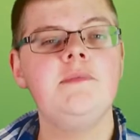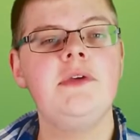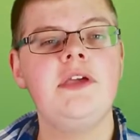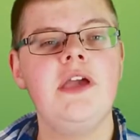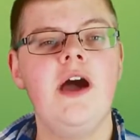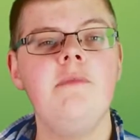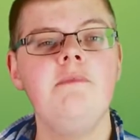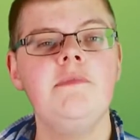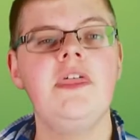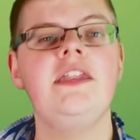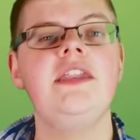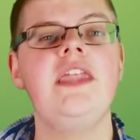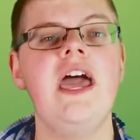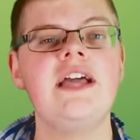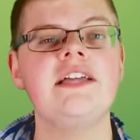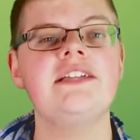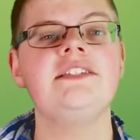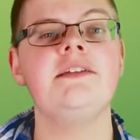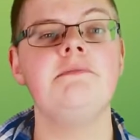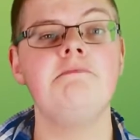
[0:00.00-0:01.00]
to become the
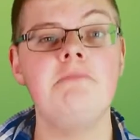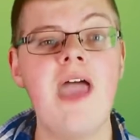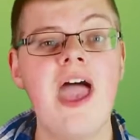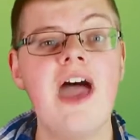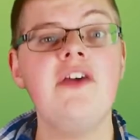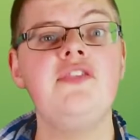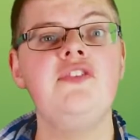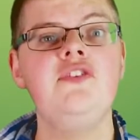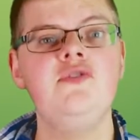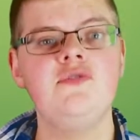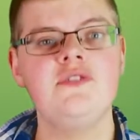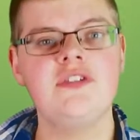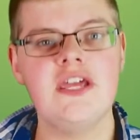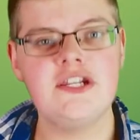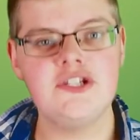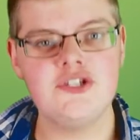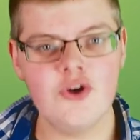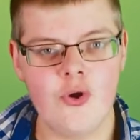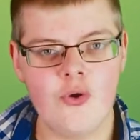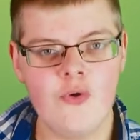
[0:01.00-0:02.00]
next Matthew
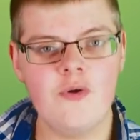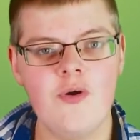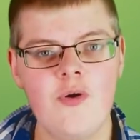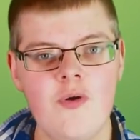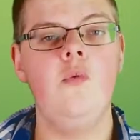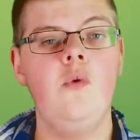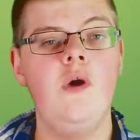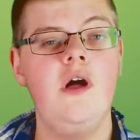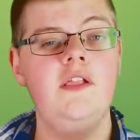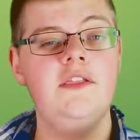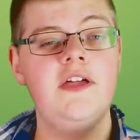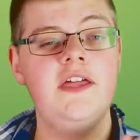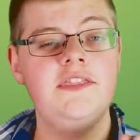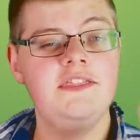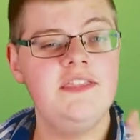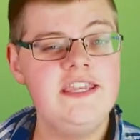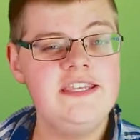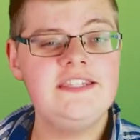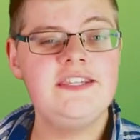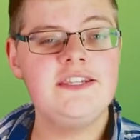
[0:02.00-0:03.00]
Santoro? Well
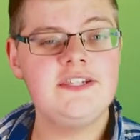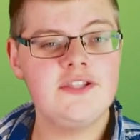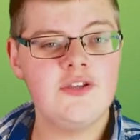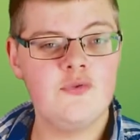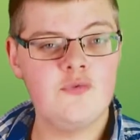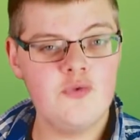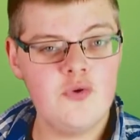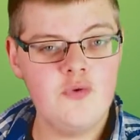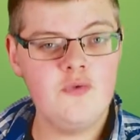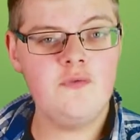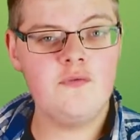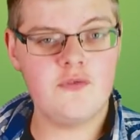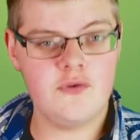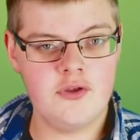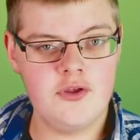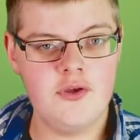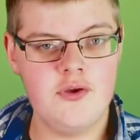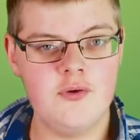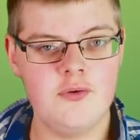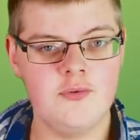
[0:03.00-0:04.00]
then, this is the route for
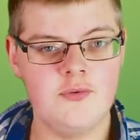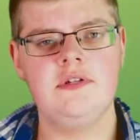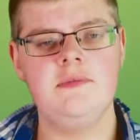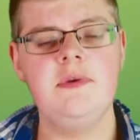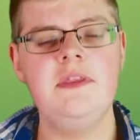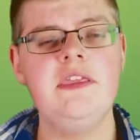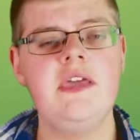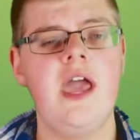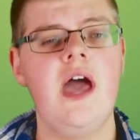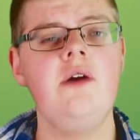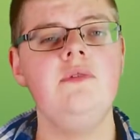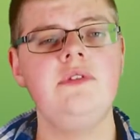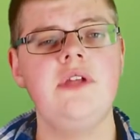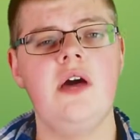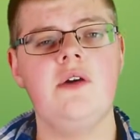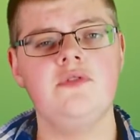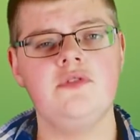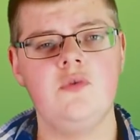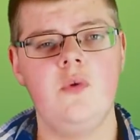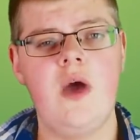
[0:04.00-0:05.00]
you. To be the
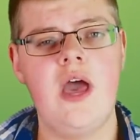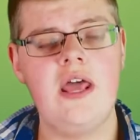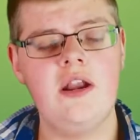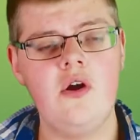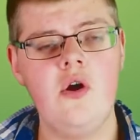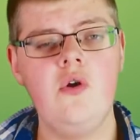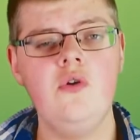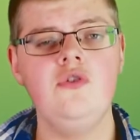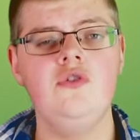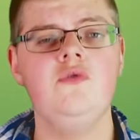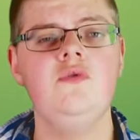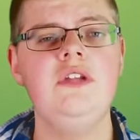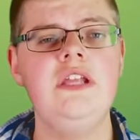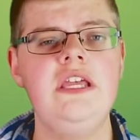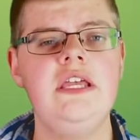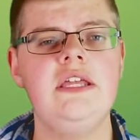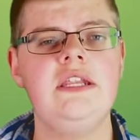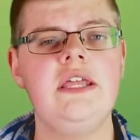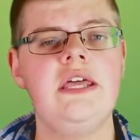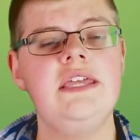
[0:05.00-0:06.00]
countdown twat, all you
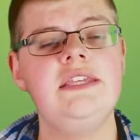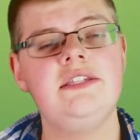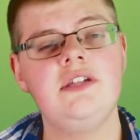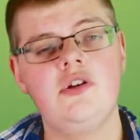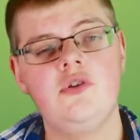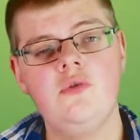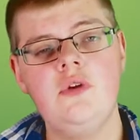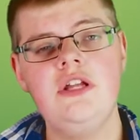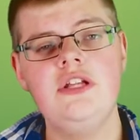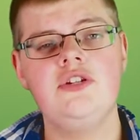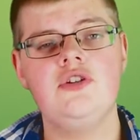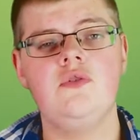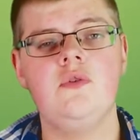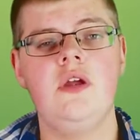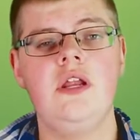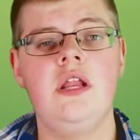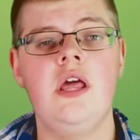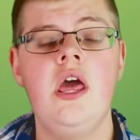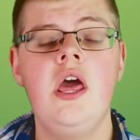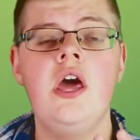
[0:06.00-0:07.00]
need is a green
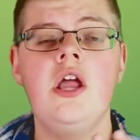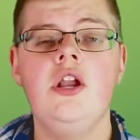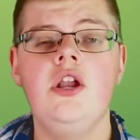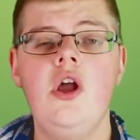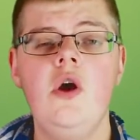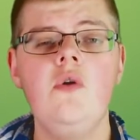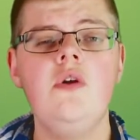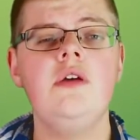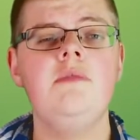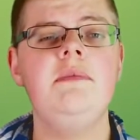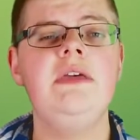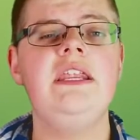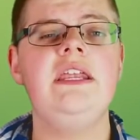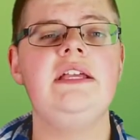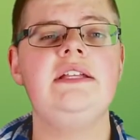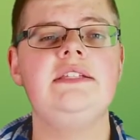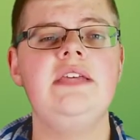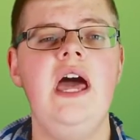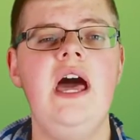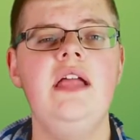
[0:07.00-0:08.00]
screen, no
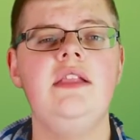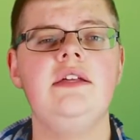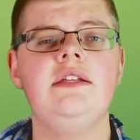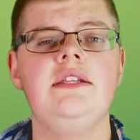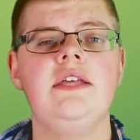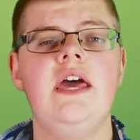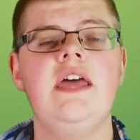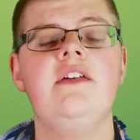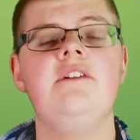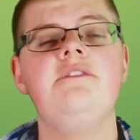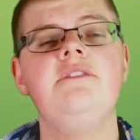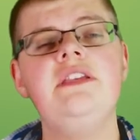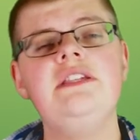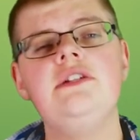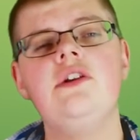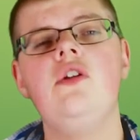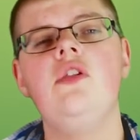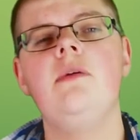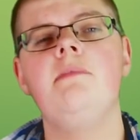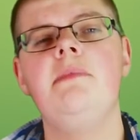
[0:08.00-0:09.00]
comedic talent, and a
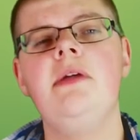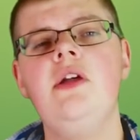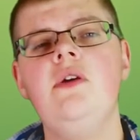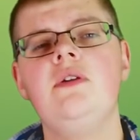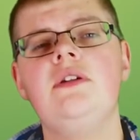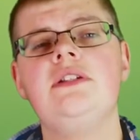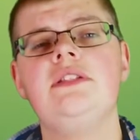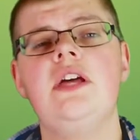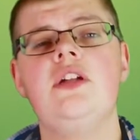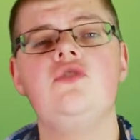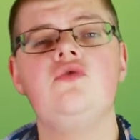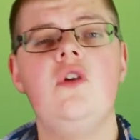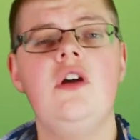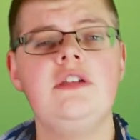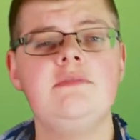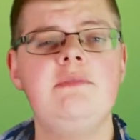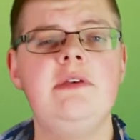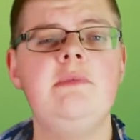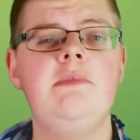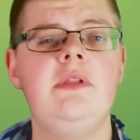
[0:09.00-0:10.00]
physical appearance that
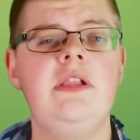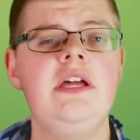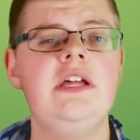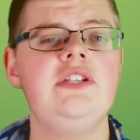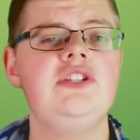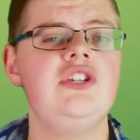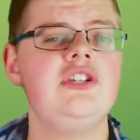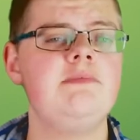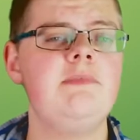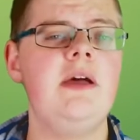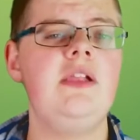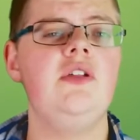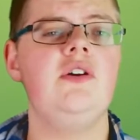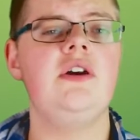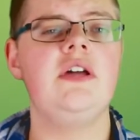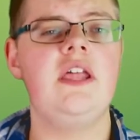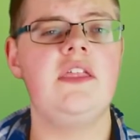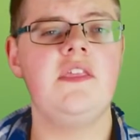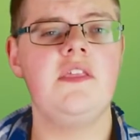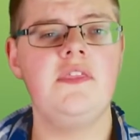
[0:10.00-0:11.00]
draws people in just by
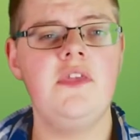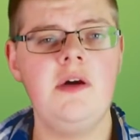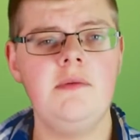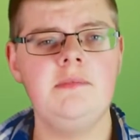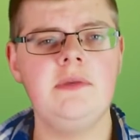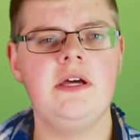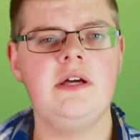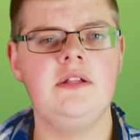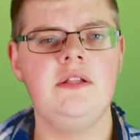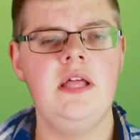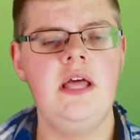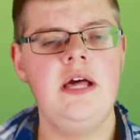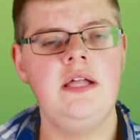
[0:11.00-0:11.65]
looking at the thumbnail.